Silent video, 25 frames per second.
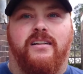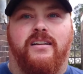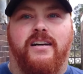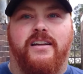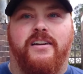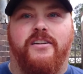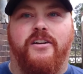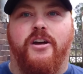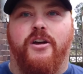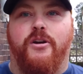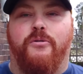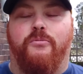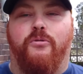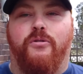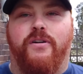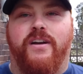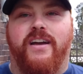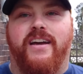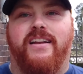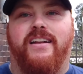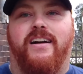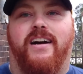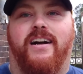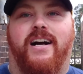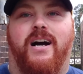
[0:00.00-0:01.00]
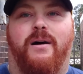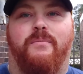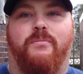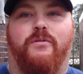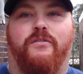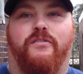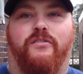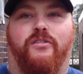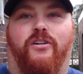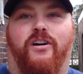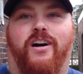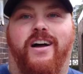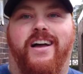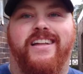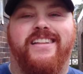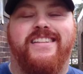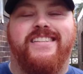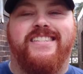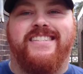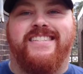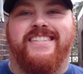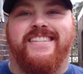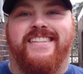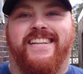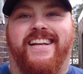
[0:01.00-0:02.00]
I don't know. We'll get a couple of
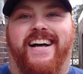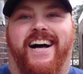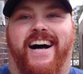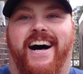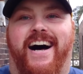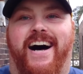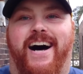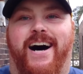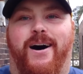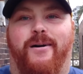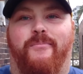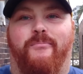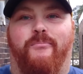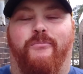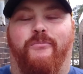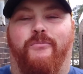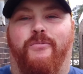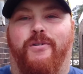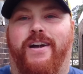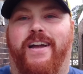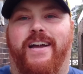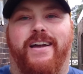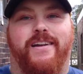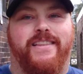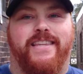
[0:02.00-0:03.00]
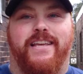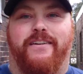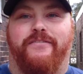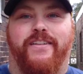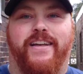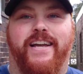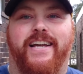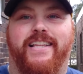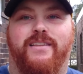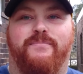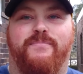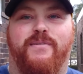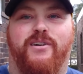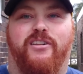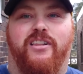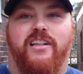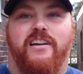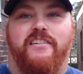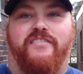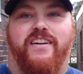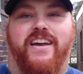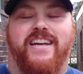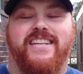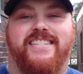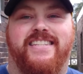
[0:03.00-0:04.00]
lights. We'll definitely get the
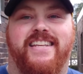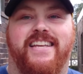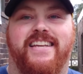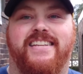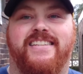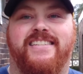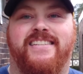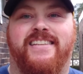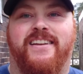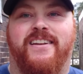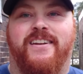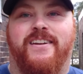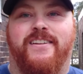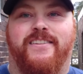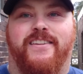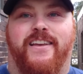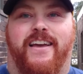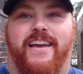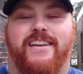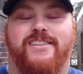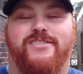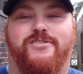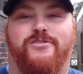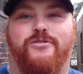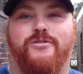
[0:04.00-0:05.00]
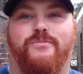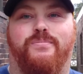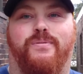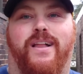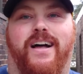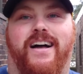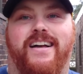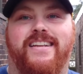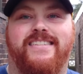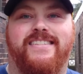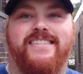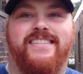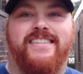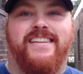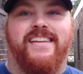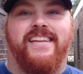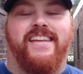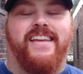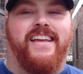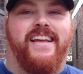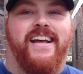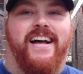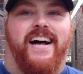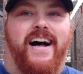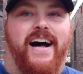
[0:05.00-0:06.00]
BLF A6, the S2 Plus,
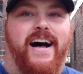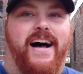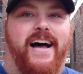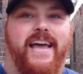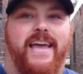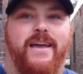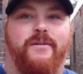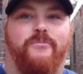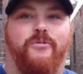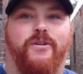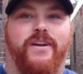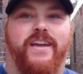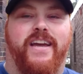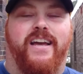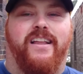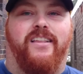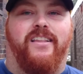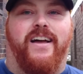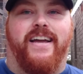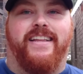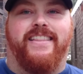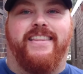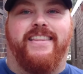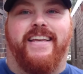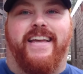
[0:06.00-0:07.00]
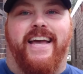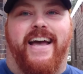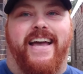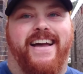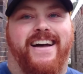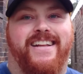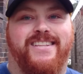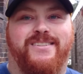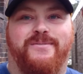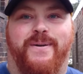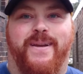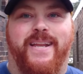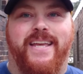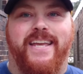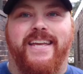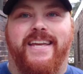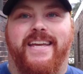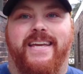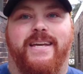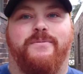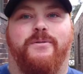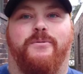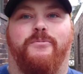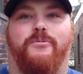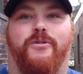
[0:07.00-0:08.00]
and we'll get like the
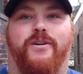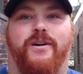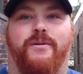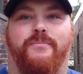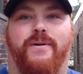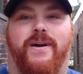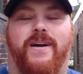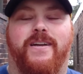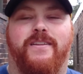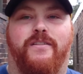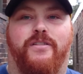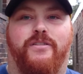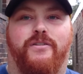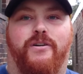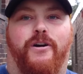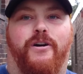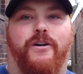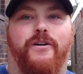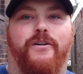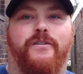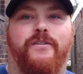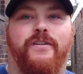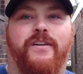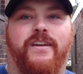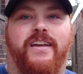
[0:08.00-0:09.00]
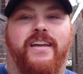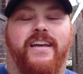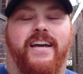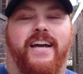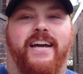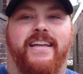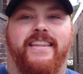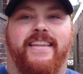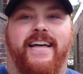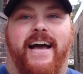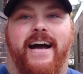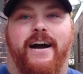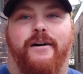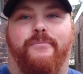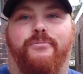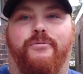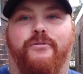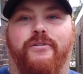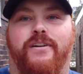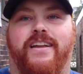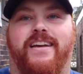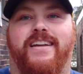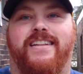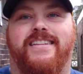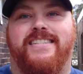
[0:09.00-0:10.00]
KR20, and we will compare the throw and the
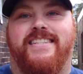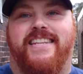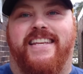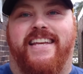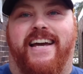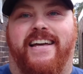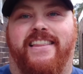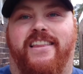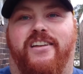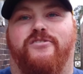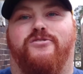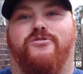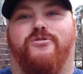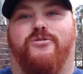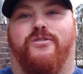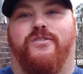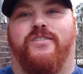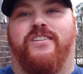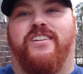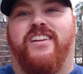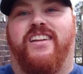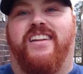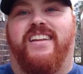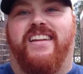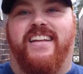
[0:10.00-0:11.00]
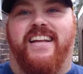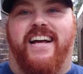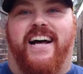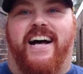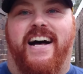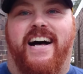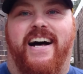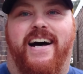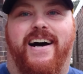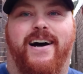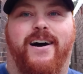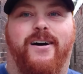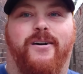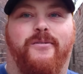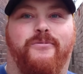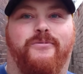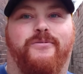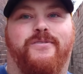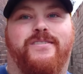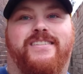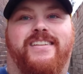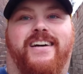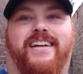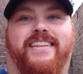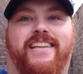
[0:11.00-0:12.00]
output and see how they do.
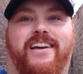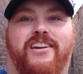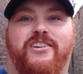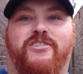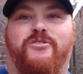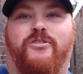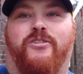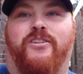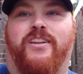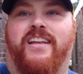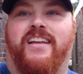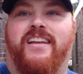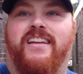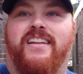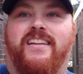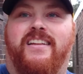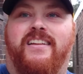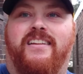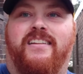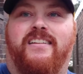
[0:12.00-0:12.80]
We'll start that shortly.